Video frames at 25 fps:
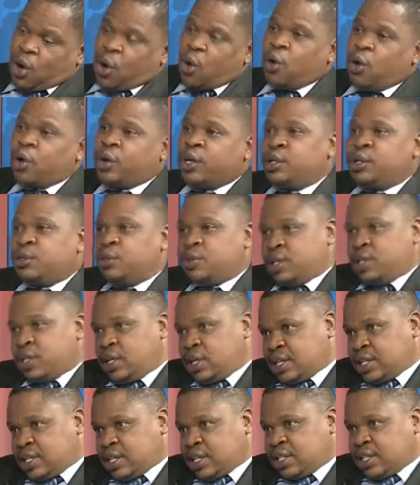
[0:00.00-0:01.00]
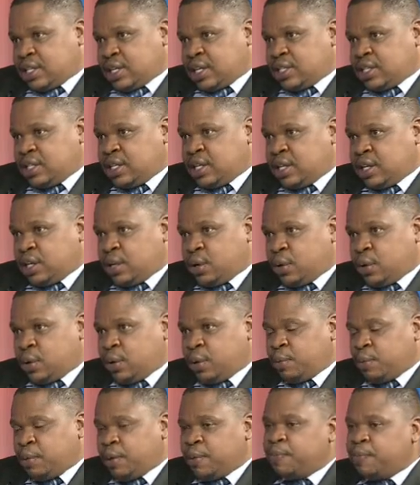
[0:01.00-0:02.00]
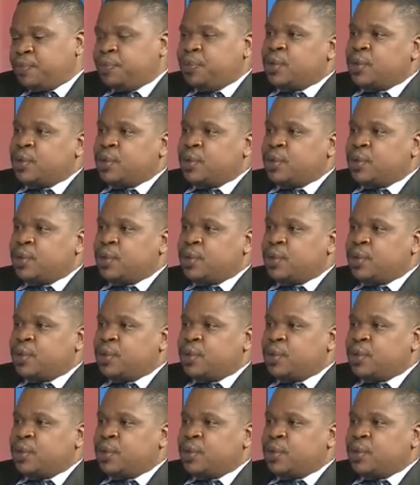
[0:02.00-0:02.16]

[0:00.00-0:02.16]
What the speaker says: or reducing interest rates in the economy.